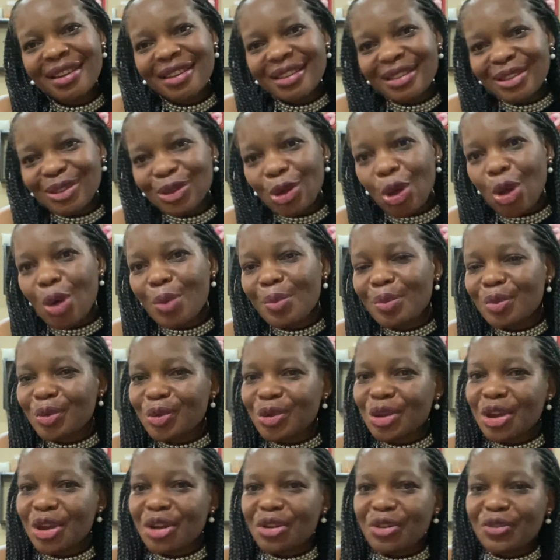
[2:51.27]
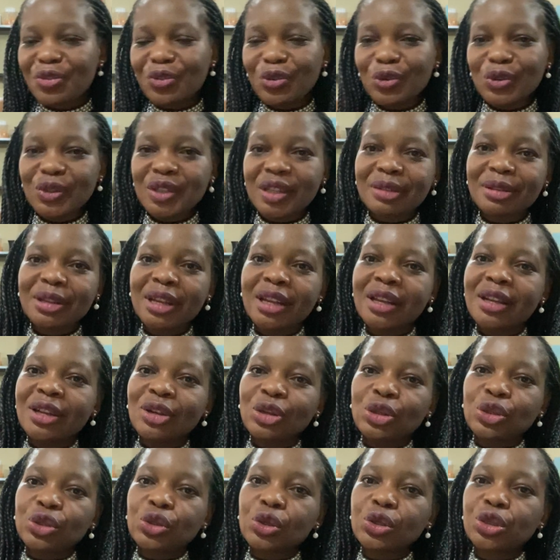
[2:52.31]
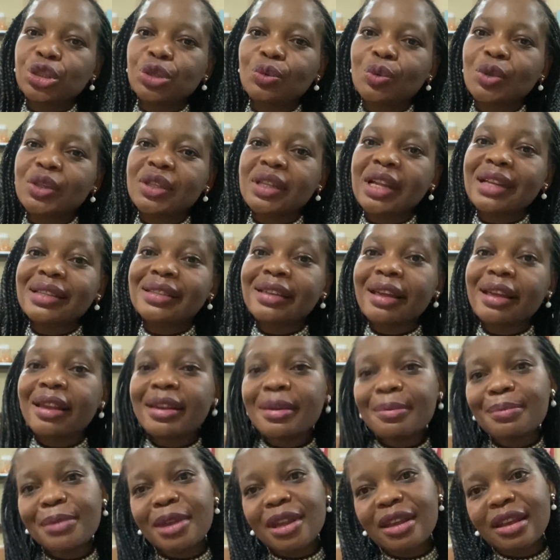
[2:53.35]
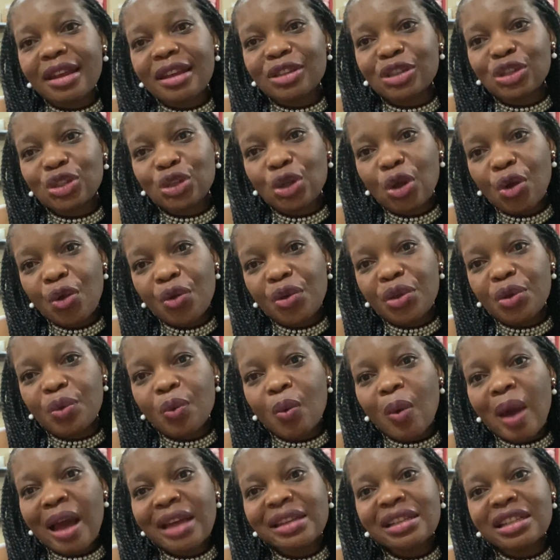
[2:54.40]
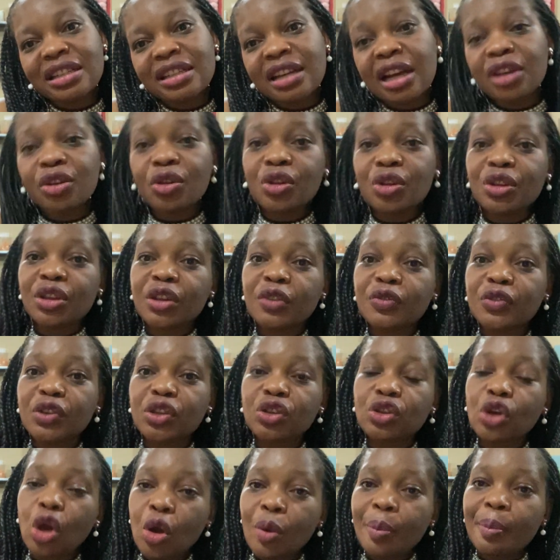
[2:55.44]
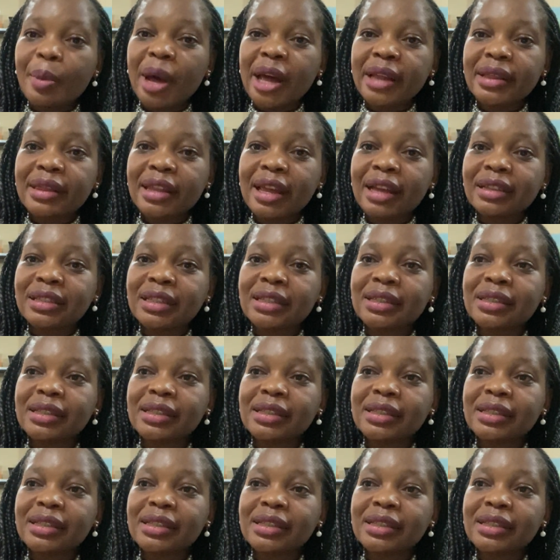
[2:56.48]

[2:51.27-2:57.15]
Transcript: some, you're refusing. So she was not telling me a story why she cannot give the young man that